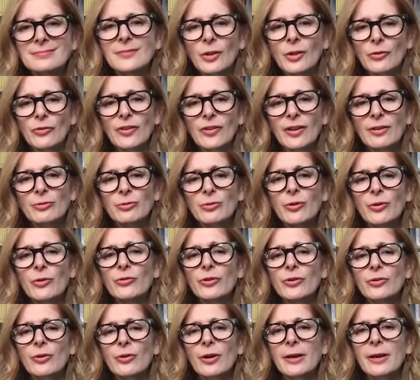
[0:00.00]
and they
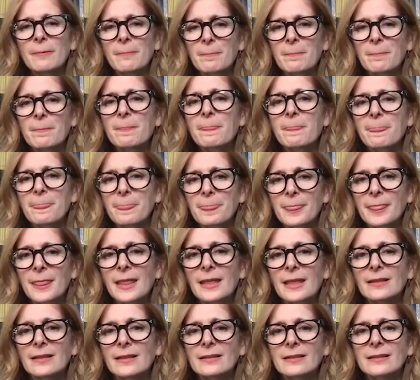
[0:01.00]
have, good.
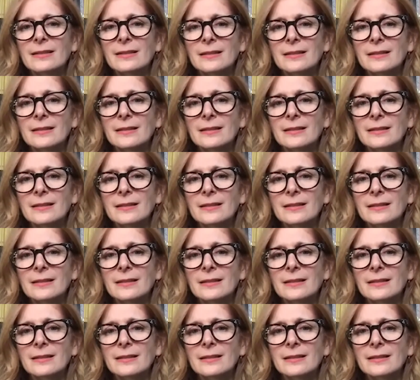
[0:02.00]
yeah, they